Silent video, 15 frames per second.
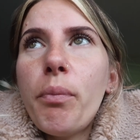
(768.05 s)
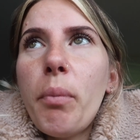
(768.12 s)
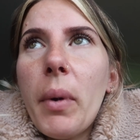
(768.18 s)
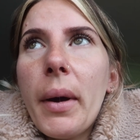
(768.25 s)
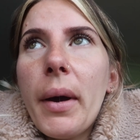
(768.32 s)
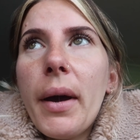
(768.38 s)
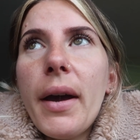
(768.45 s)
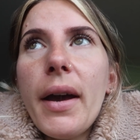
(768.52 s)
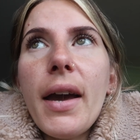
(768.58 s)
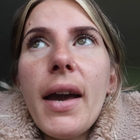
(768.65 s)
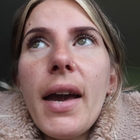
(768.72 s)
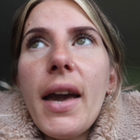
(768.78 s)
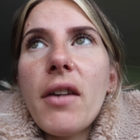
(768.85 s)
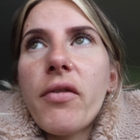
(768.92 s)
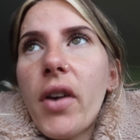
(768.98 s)
But
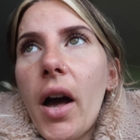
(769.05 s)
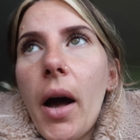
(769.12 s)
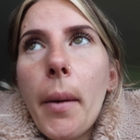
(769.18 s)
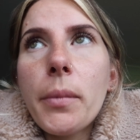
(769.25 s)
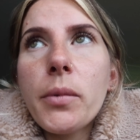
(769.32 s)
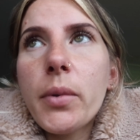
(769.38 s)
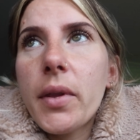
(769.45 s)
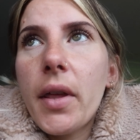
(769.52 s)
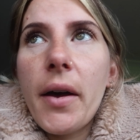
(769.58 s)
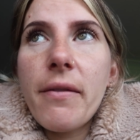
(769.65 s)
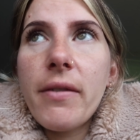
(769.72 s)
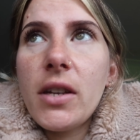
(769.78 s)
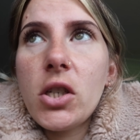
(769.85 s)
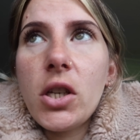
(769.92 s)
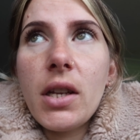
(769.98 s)
if it helps with her
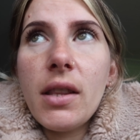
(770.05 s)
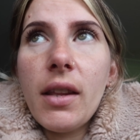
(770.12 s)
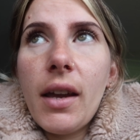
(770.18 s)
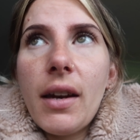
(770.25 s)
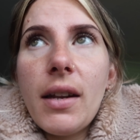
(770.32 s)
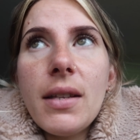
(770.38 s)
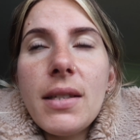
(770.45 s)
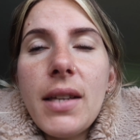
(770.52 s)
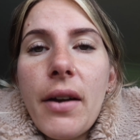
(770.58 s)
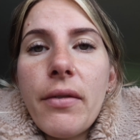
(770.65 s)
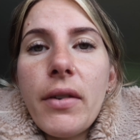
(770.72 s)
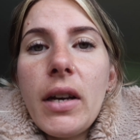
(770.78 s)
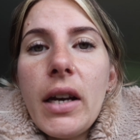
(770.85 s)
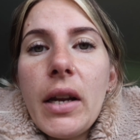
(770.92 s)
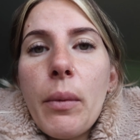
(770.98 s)
vision, then it's
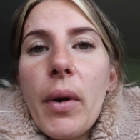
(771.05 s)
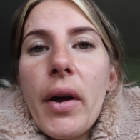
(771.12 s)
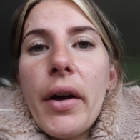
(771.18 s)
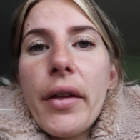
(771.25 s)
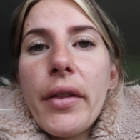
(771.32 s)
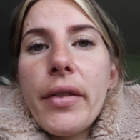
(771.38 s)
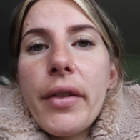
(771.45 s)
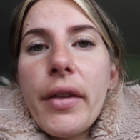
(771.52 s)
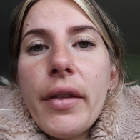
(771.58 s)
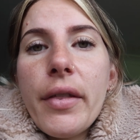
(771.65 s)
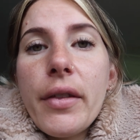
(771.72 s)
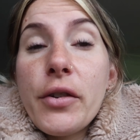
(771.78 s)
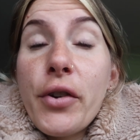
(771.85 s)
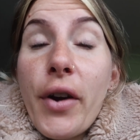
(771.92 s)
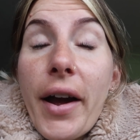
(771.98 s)
definitely worth
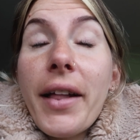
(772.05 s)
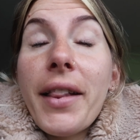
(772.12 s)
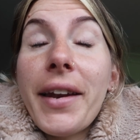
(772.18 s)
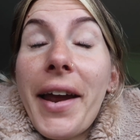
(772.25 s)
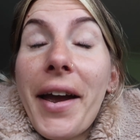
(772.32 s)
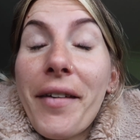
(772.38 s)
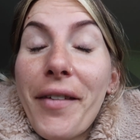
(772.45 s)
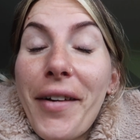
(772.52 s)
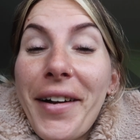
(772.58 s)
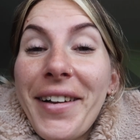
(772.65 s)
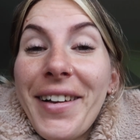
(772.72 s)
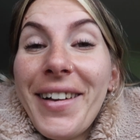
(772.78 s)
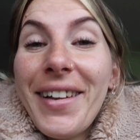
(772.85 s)
the trial and error.